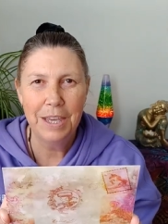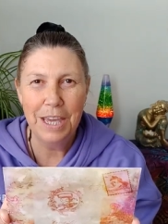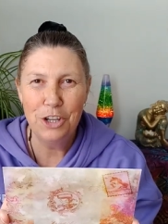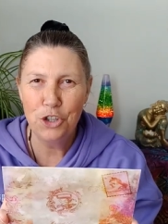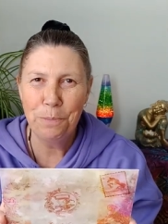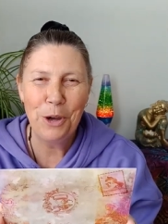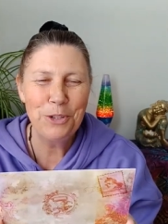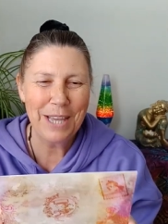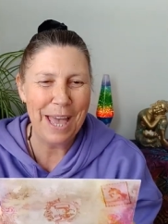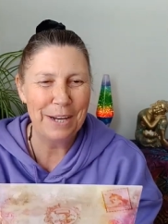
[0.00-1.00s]
Here's your
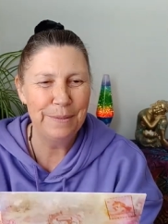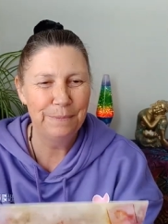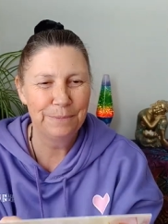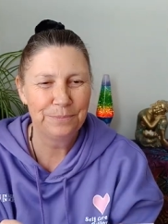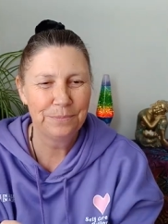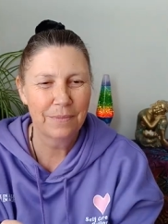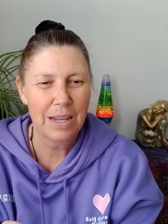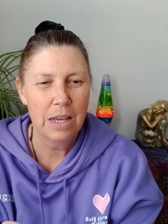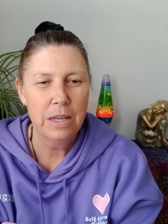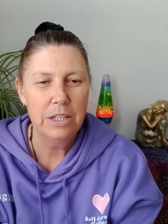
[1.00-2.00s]
postcard.
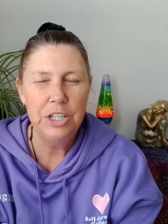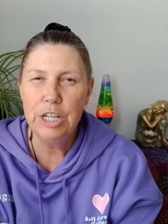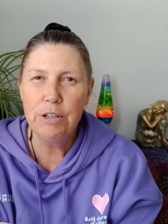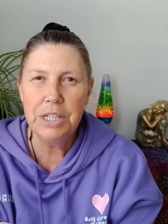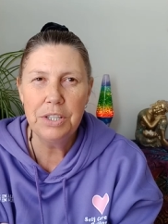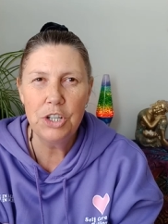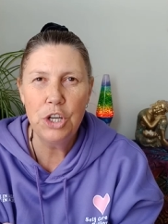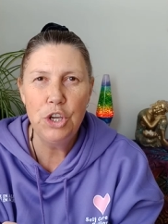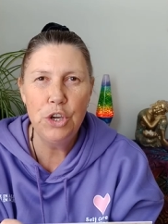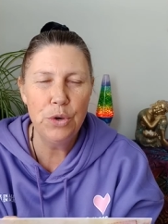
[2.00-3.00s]
Dearest
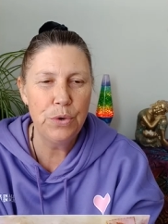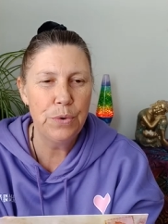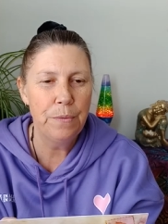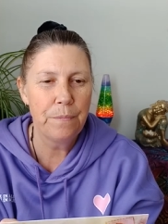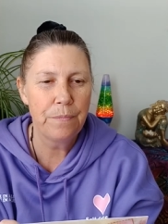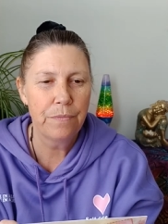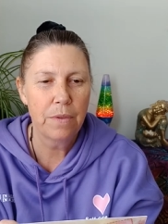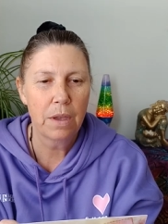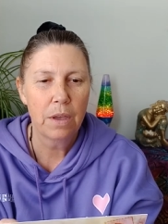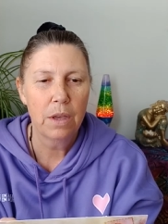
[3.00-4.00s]
you,
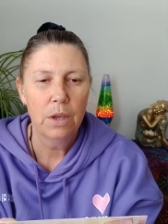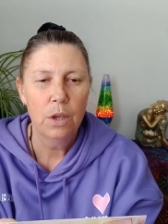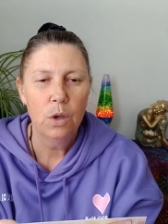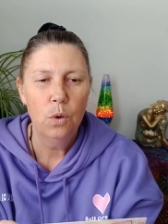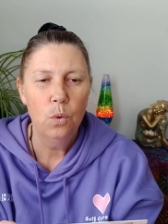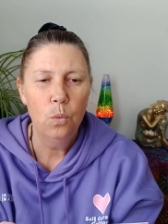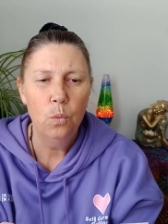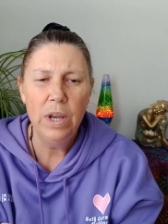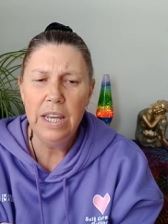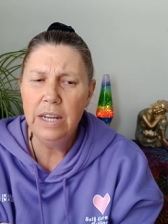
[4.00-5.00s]

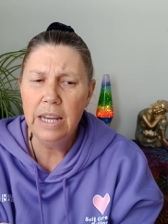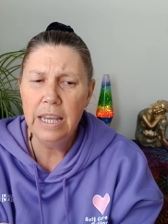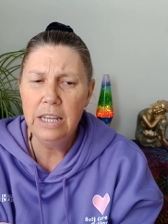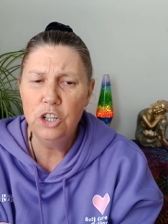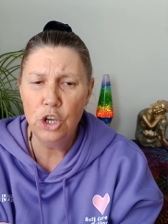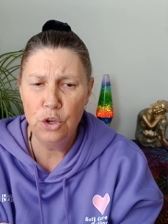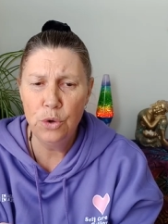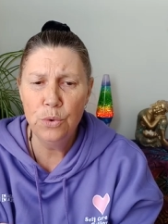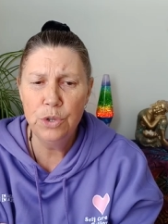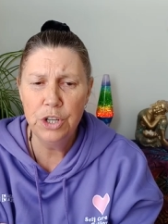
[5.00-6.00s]
we need
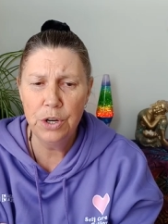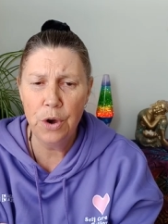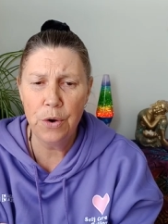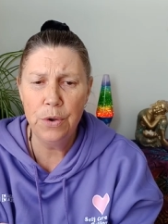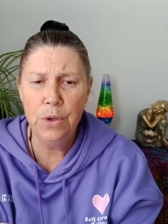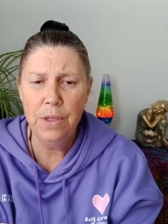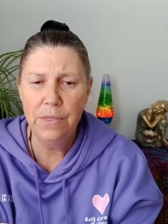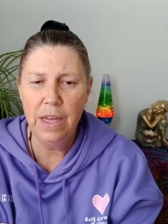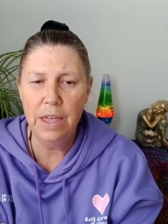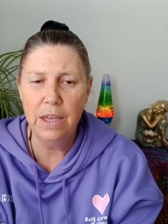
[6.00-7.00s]
you to know
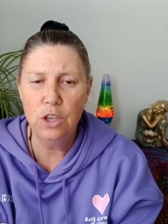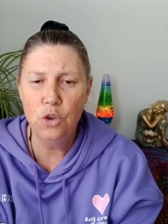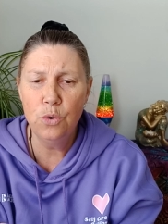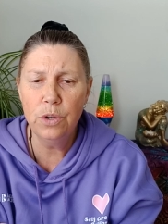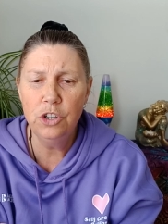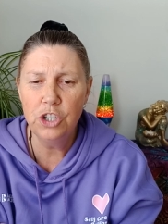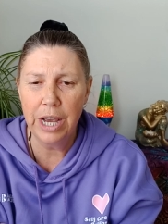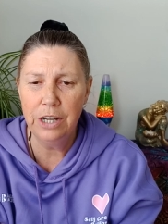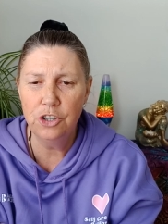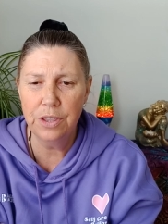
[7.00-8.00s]
that you can
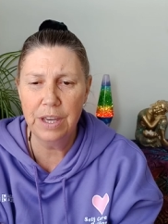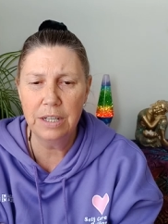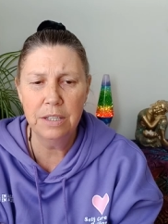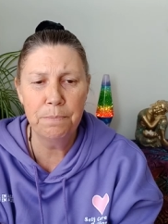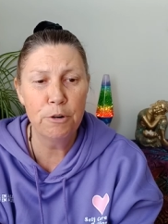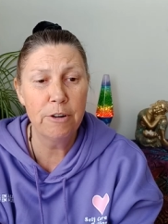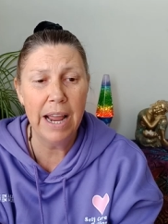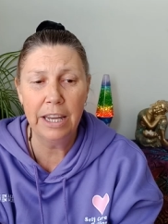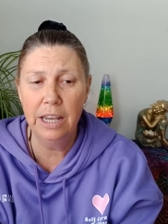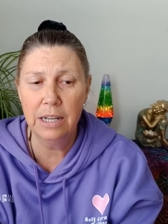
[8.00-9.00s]
change things
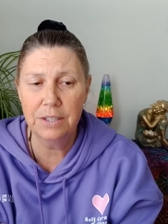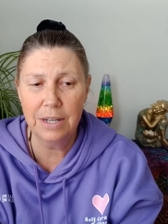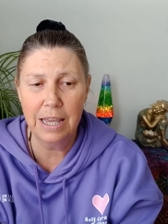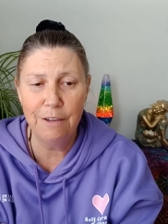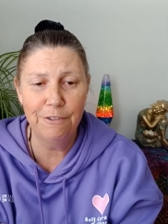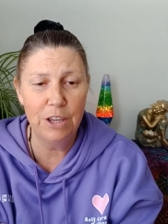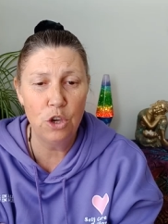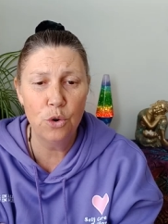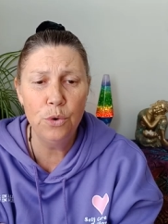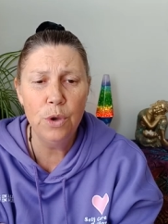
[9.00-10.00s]
miraculously for
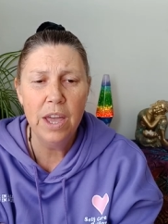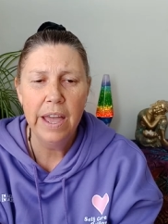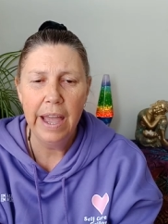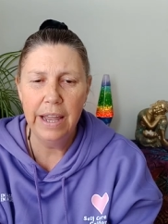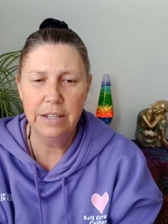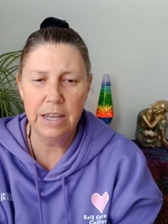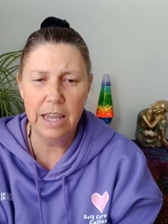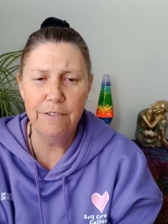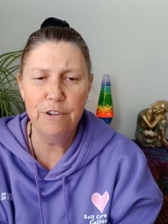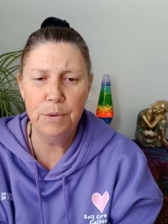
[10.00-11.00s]
you and
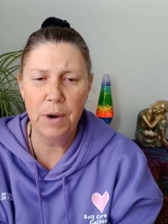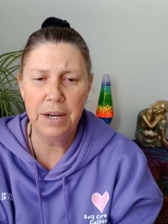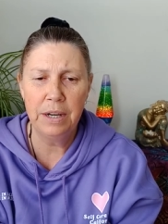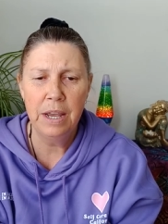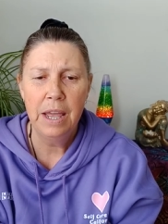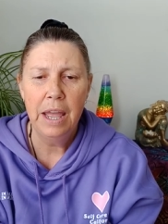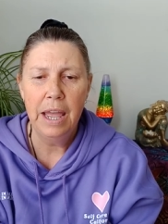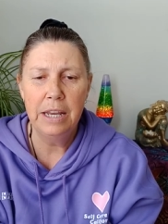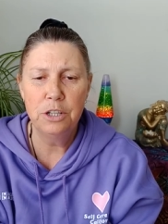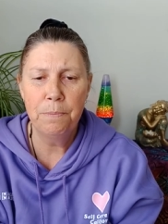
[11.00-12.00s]
everyone
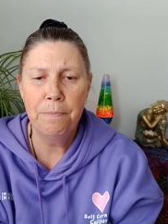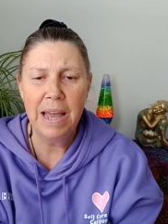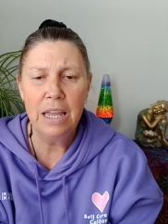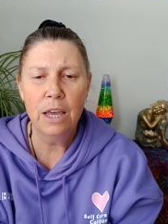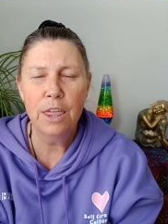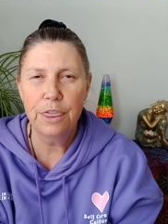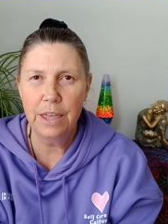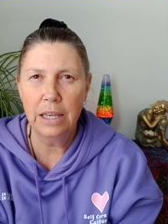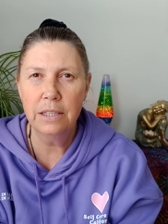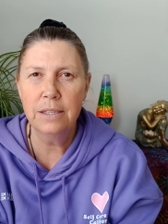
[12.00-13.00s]
and make
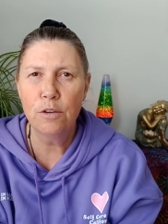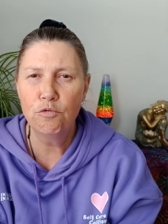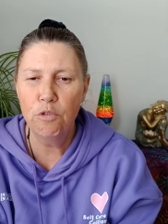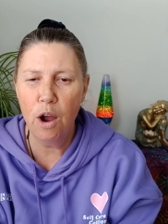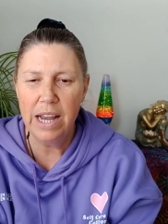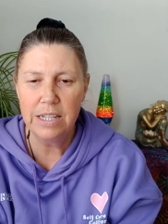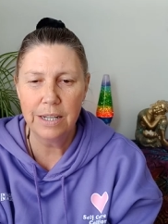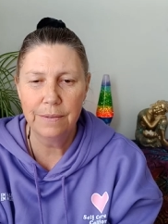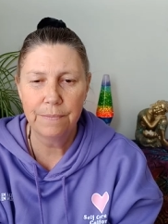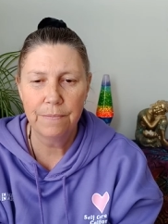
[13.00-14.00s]
things right.
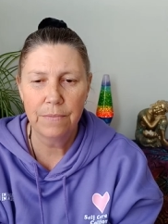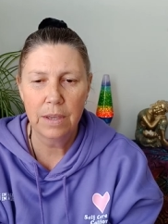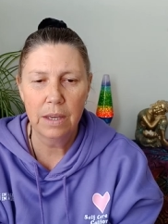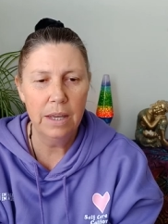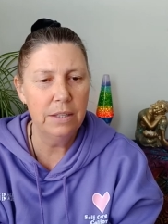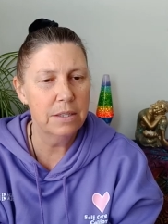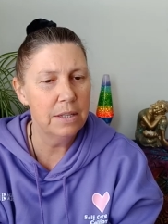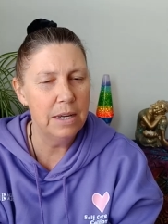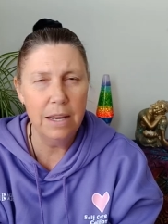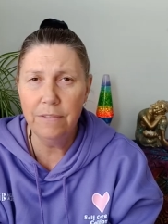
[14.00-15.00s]
It's
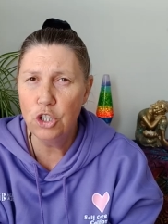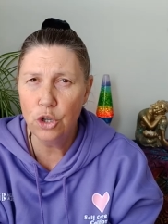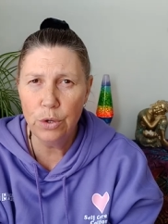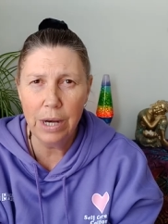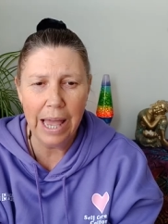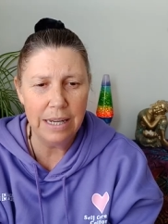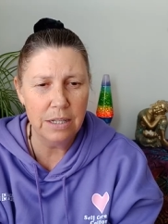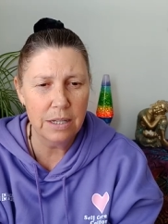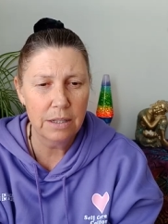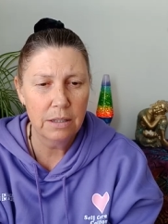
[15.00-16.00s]
never too late.